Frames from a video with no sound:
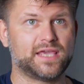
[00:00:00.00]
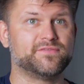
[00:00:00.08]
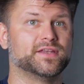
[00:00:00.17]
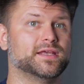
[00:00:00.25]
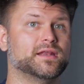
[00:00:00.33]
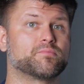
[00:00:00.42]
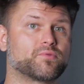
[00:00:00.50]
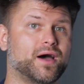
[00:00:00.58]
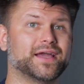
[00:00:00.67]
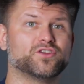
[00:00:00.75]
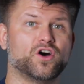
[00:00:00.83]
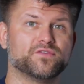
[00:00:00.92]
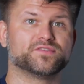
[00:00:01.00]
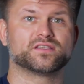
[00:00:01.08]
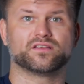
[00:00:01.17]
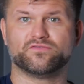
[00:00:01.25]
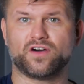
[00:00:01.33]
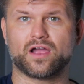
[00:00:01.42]
even in a bright office
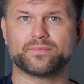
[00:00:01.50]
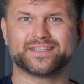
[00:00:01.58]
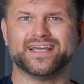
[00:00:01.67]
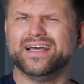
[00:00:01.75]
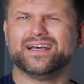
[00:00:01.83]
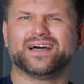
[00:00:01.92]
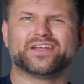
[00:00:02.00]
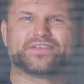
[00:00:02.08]
environment. I